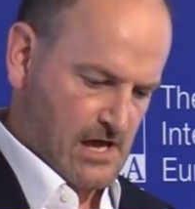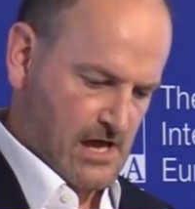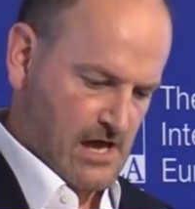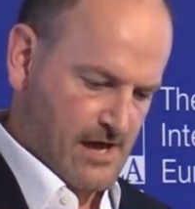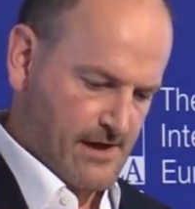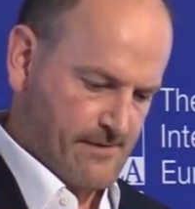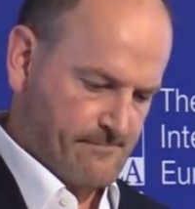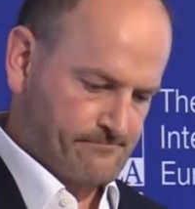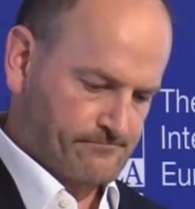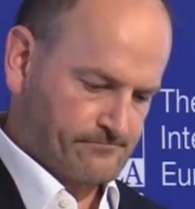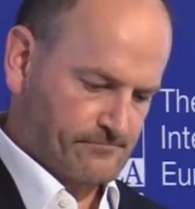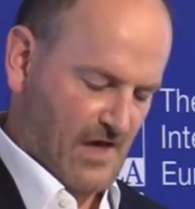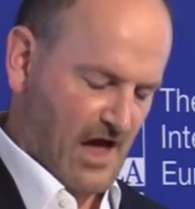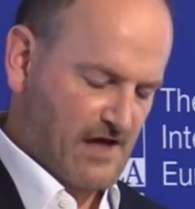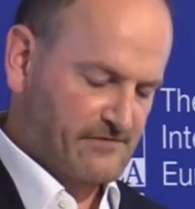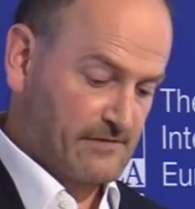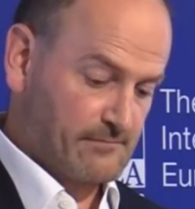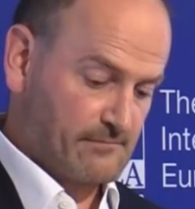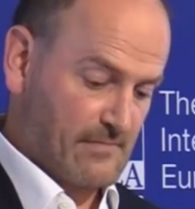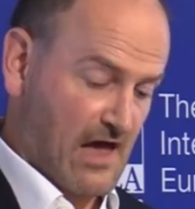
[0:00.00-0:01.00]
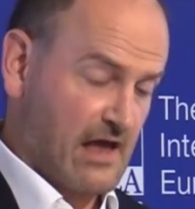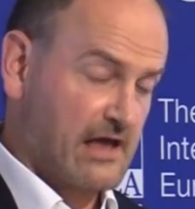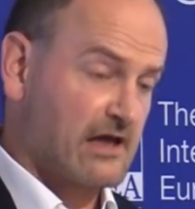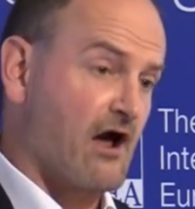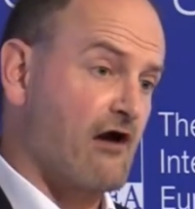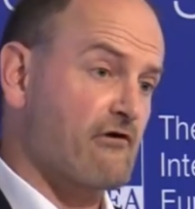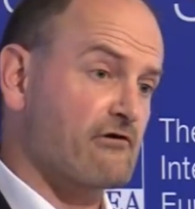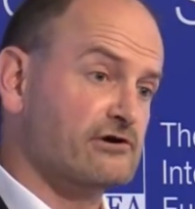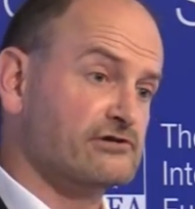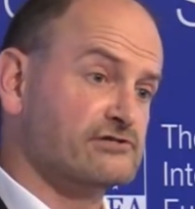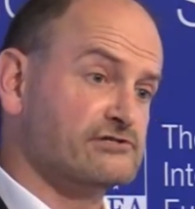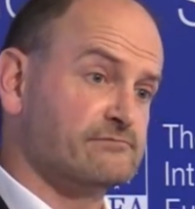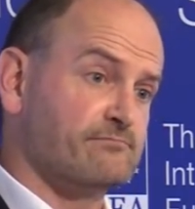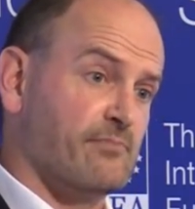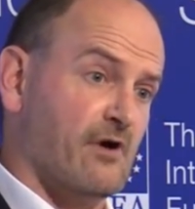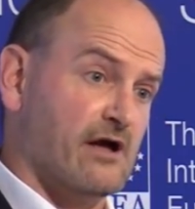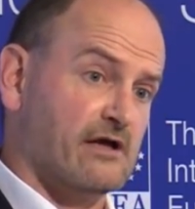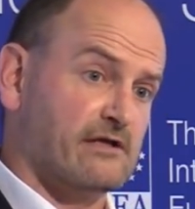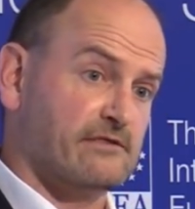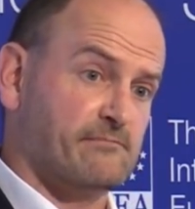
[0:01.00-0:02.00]
I think
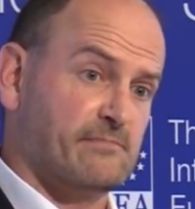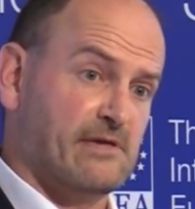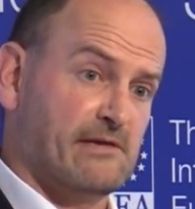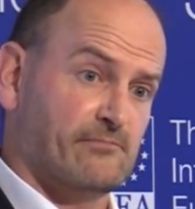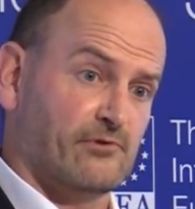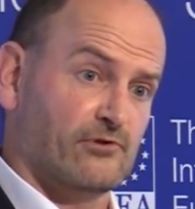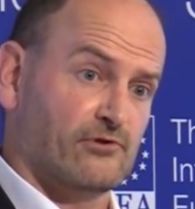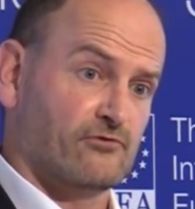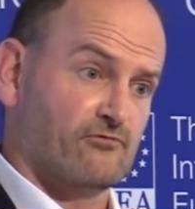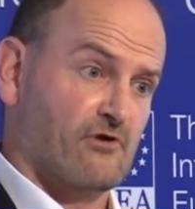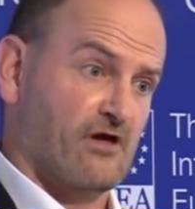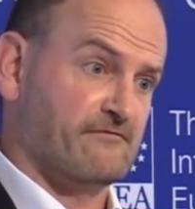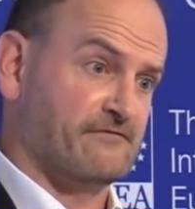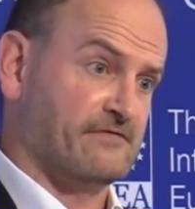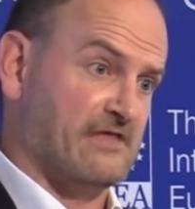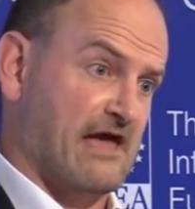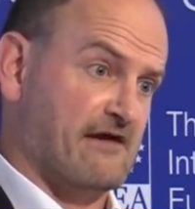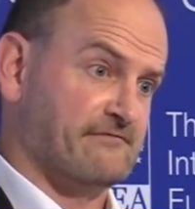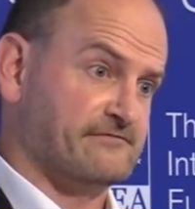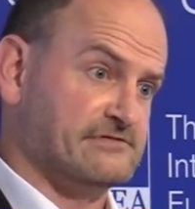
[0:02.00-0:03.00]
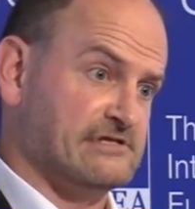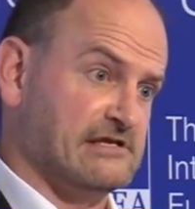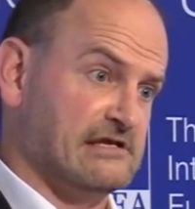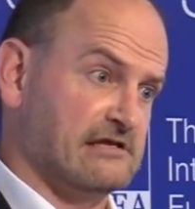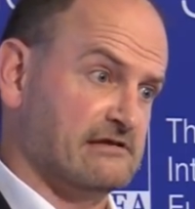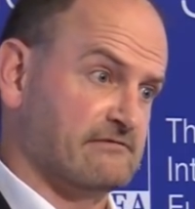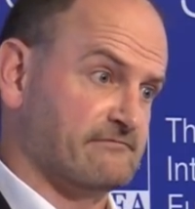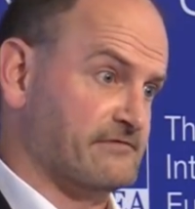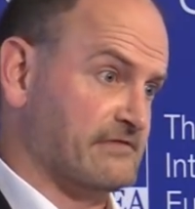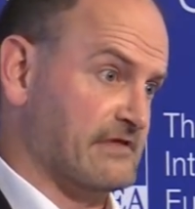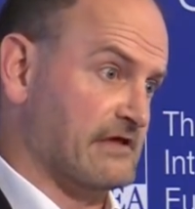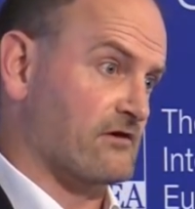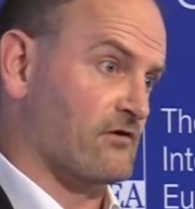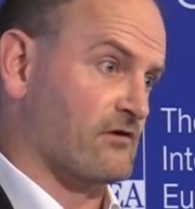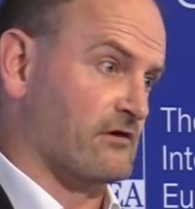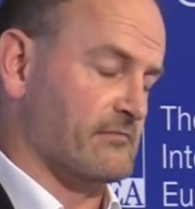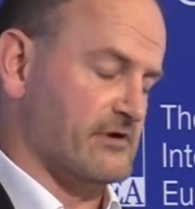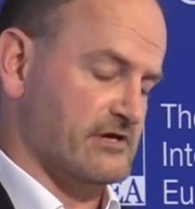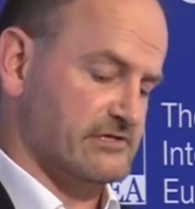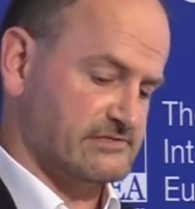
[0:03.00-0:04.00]
encouraged by the people who write for the FT and for The
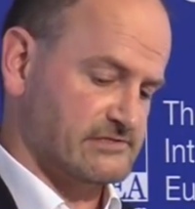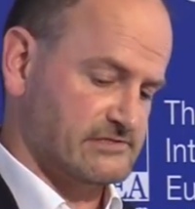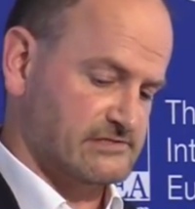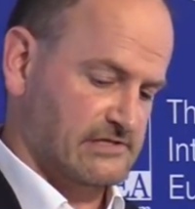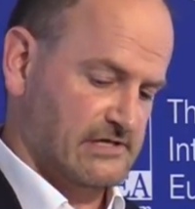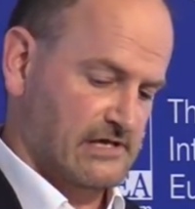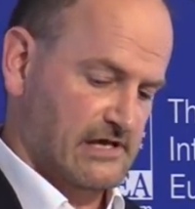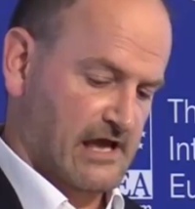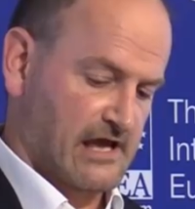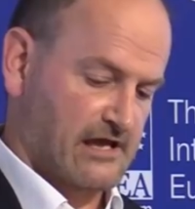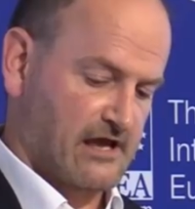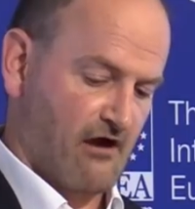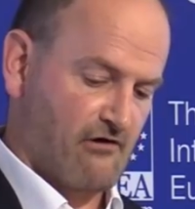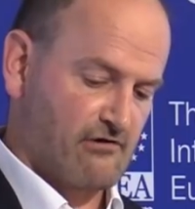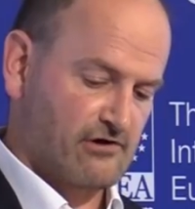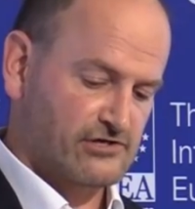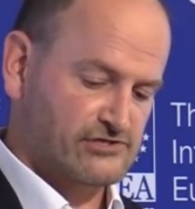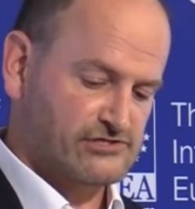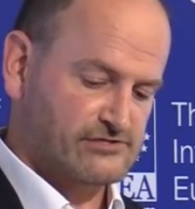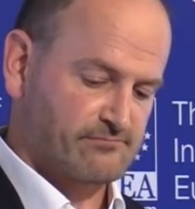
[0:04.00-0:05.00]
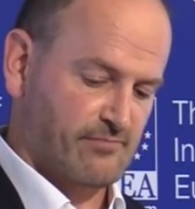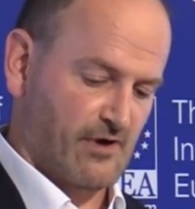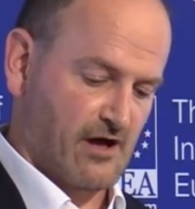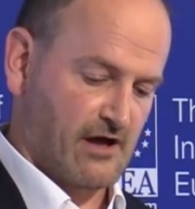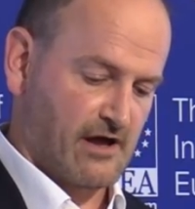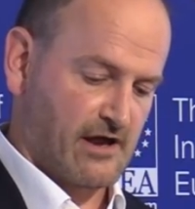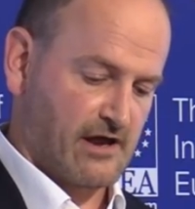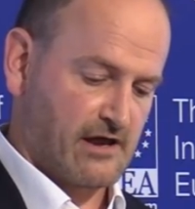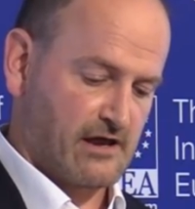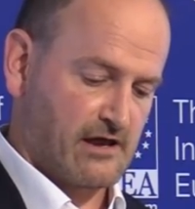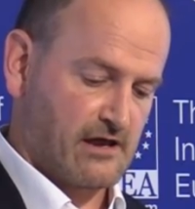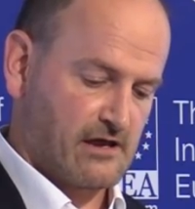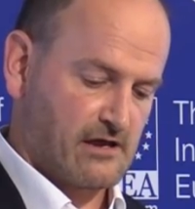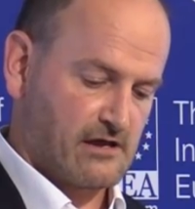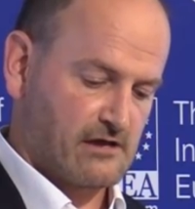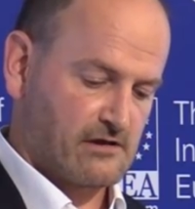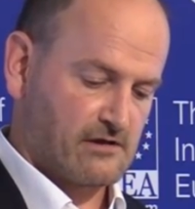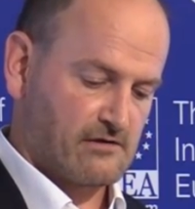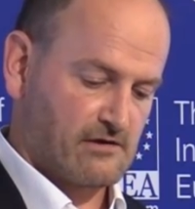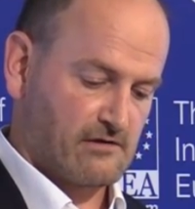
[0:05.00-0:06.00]
Economist, encouraged by
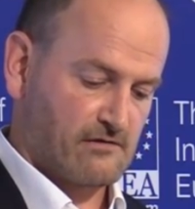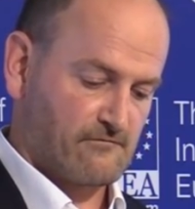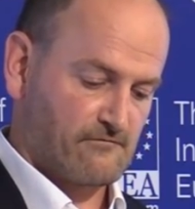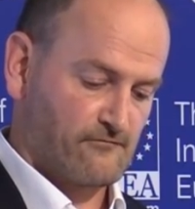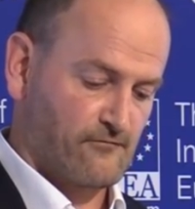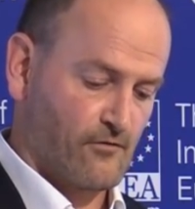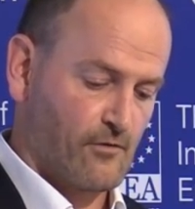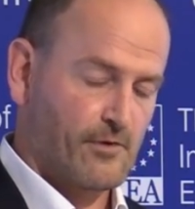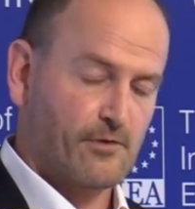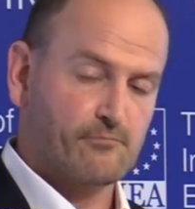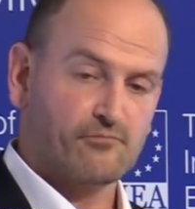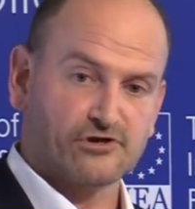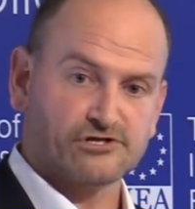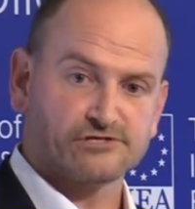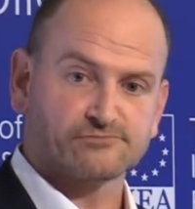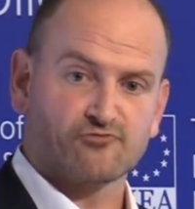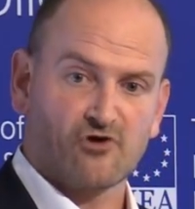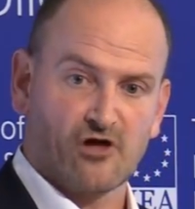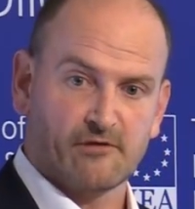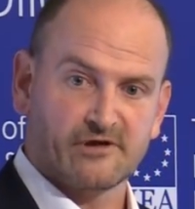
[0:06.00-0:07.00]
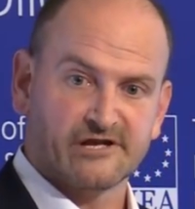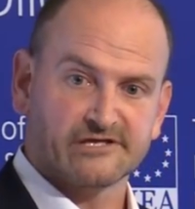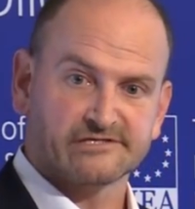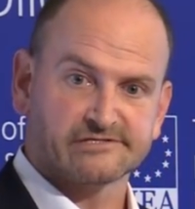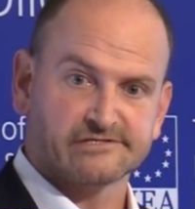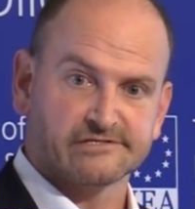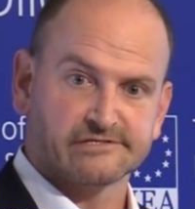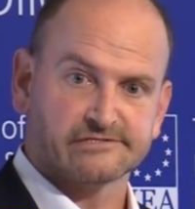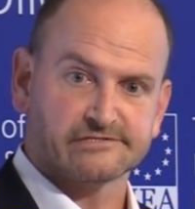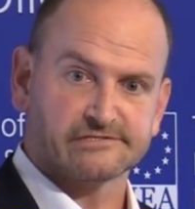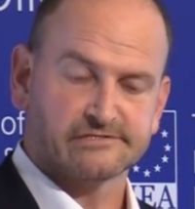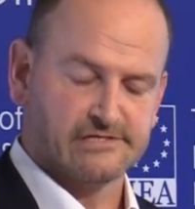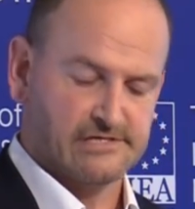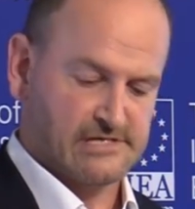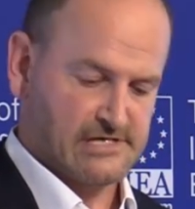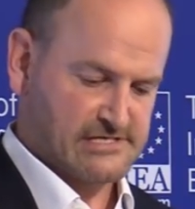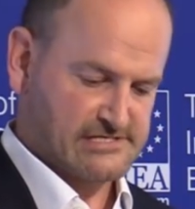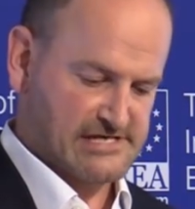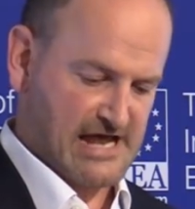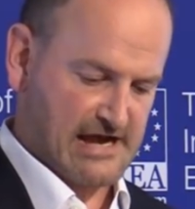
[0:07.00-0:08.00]
former British prime ministers
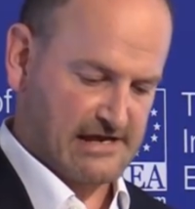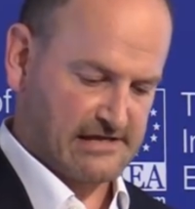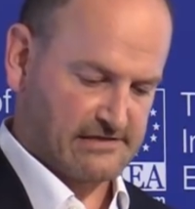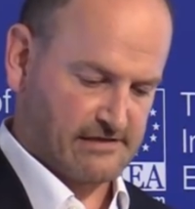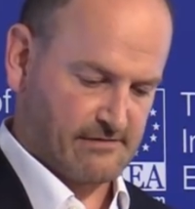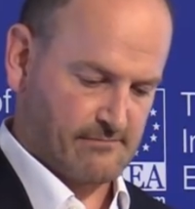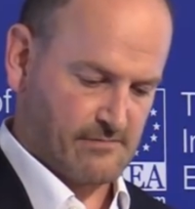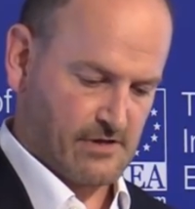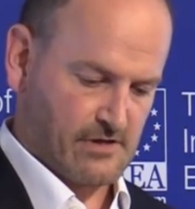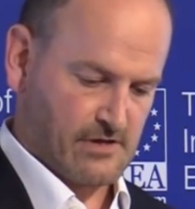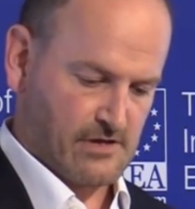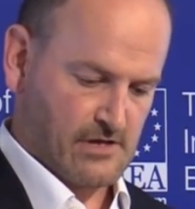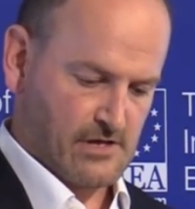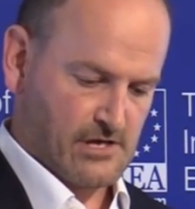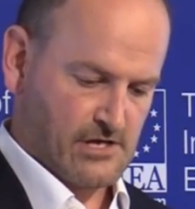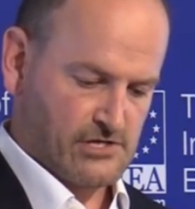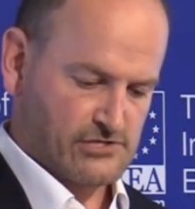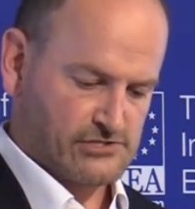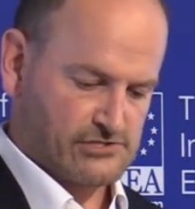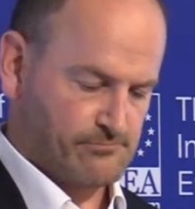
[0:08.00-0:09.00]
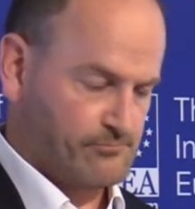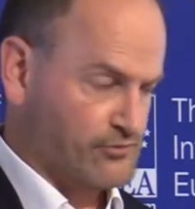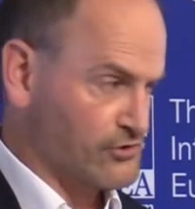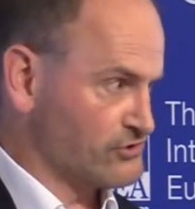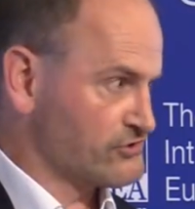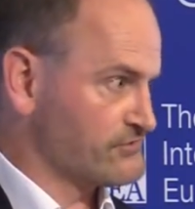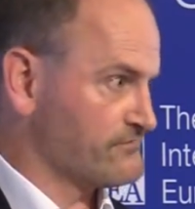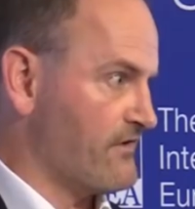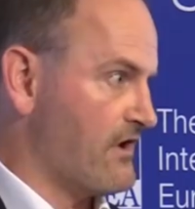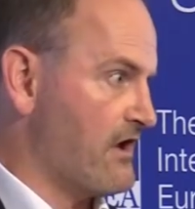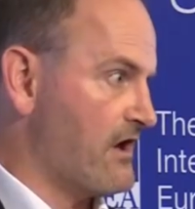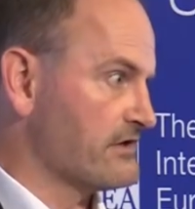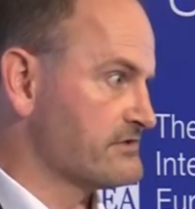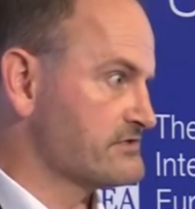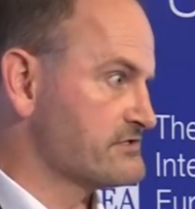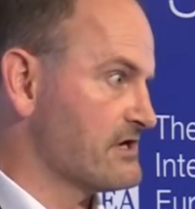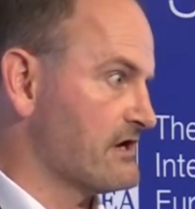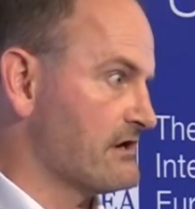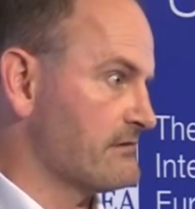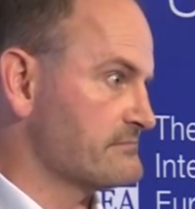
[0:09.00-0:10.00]
telling them to push for
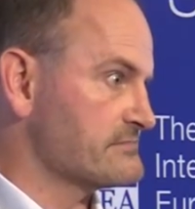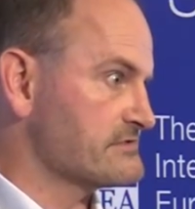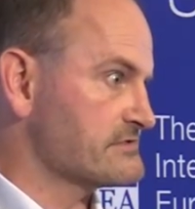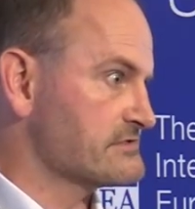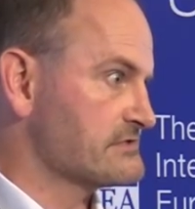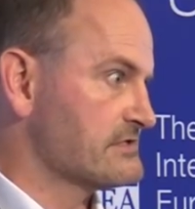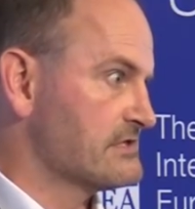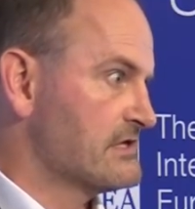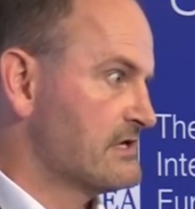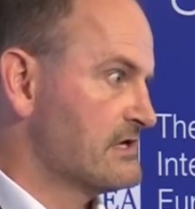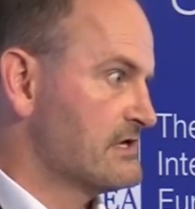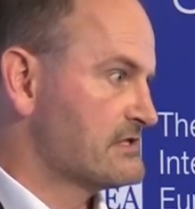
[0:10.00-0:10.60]
hard terms,